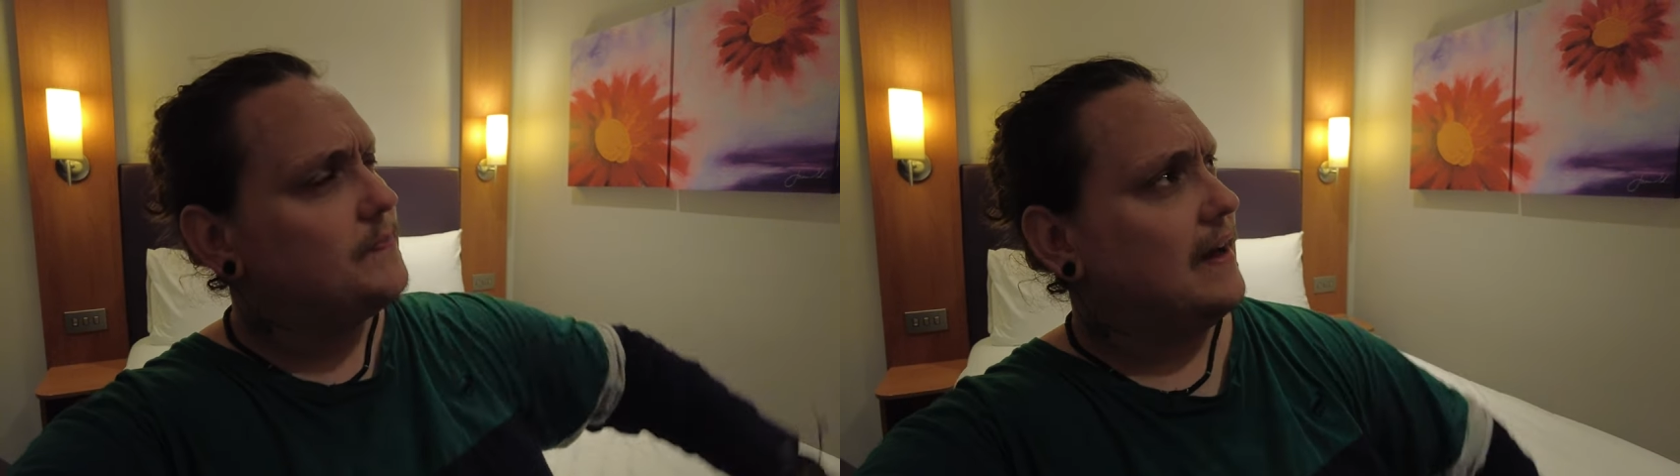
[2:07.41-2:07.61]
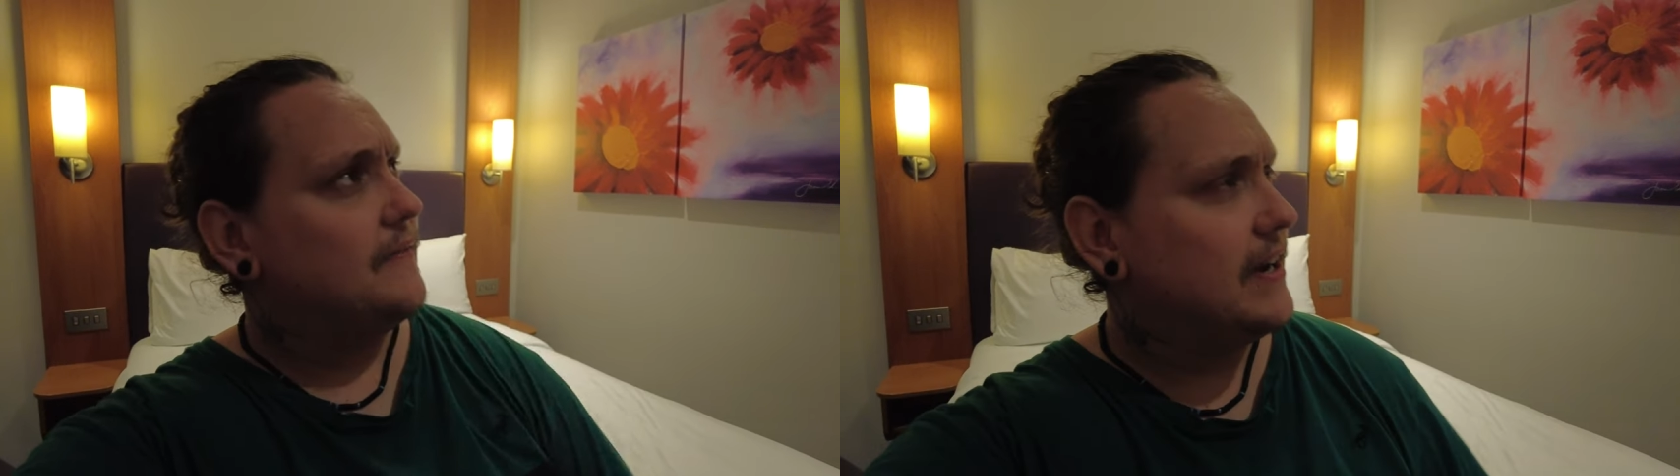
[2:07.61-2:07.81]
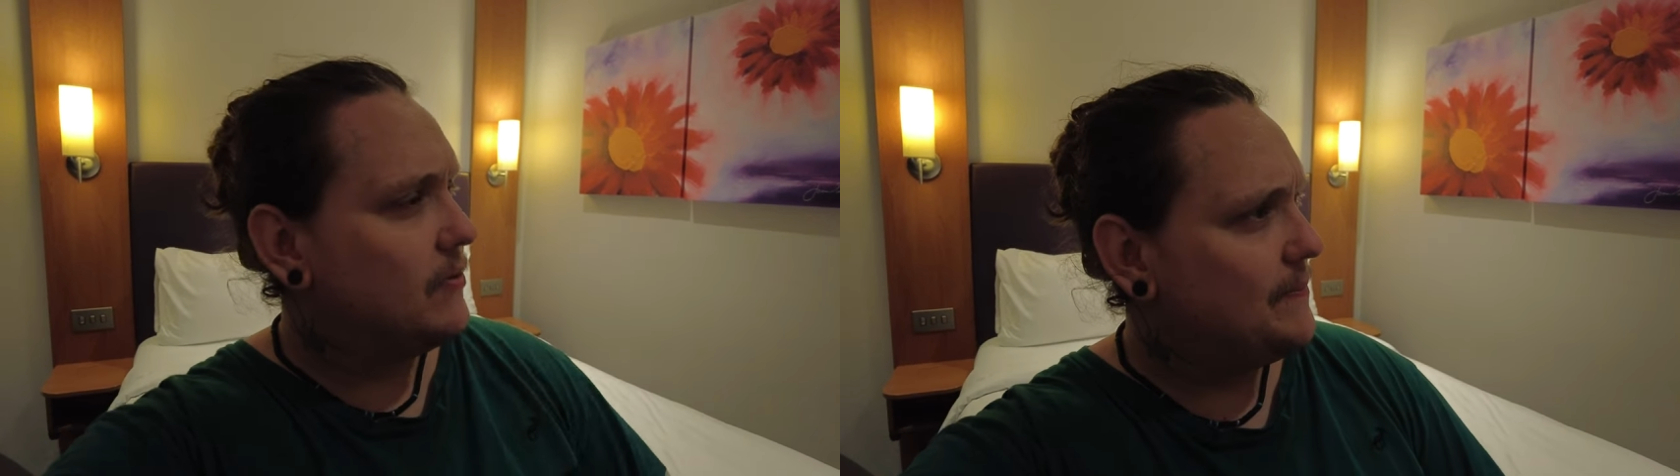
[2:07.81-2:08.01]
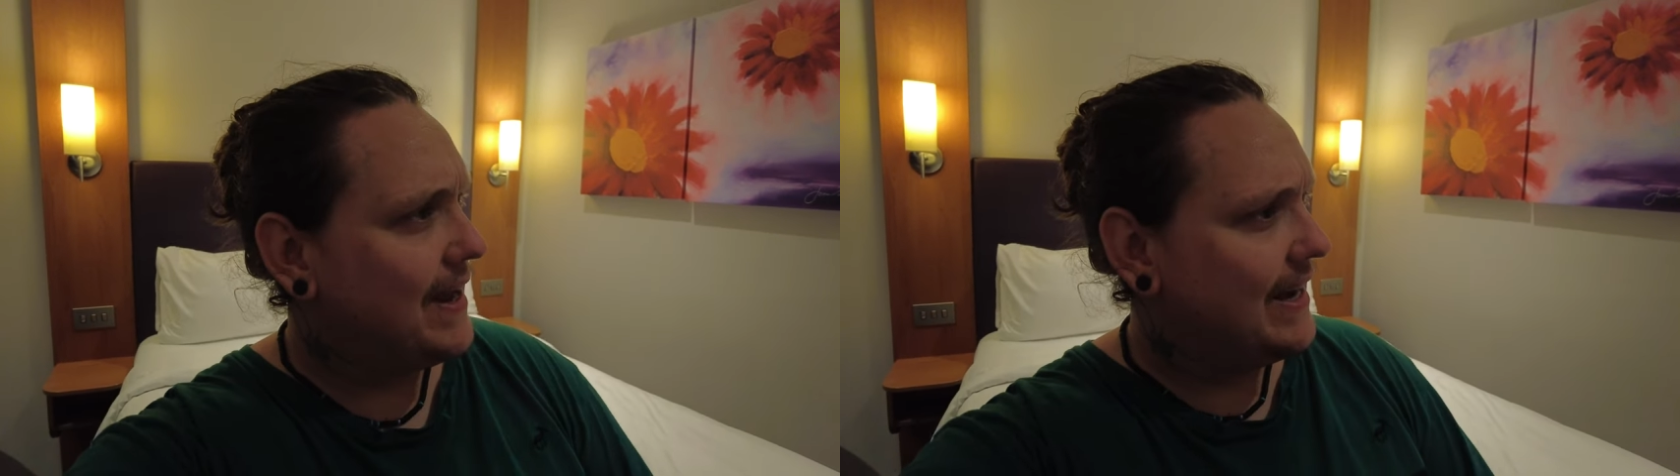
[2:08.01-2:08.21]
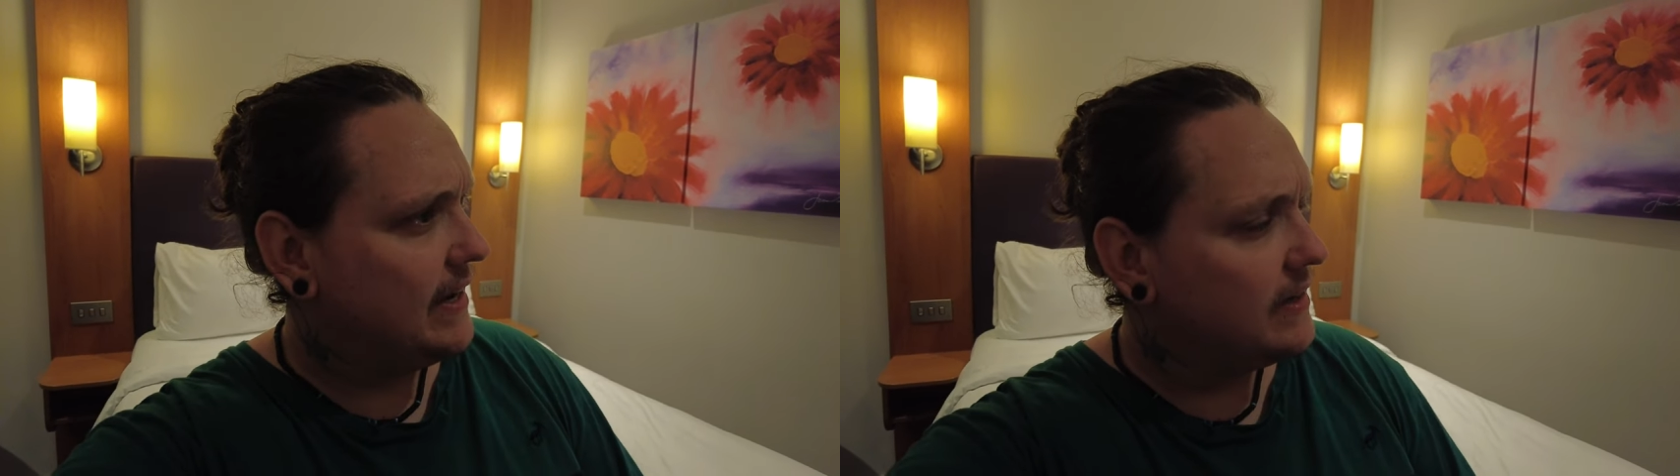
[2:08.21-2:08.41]
I think we
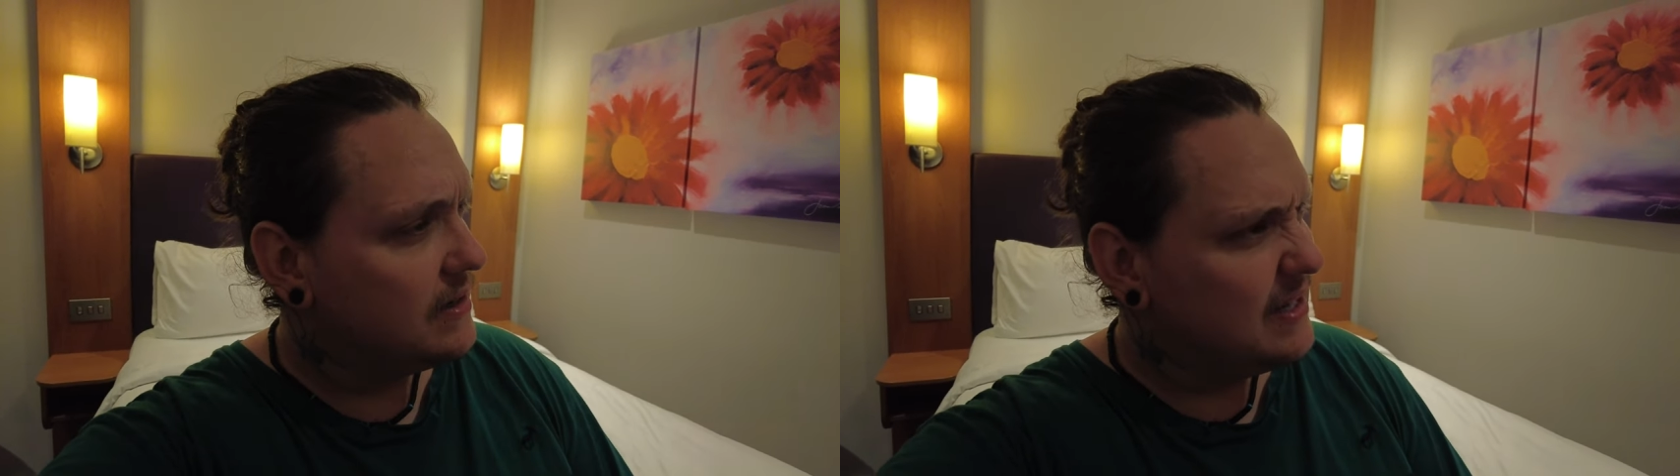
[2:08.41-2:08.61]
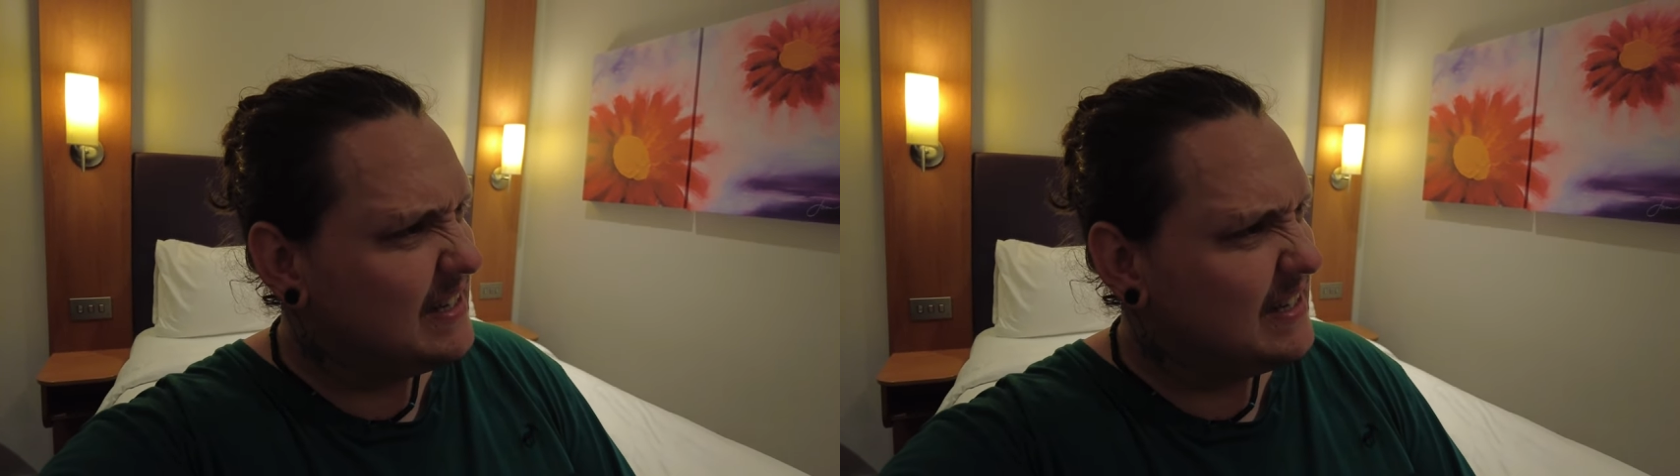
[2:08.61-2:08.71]
paid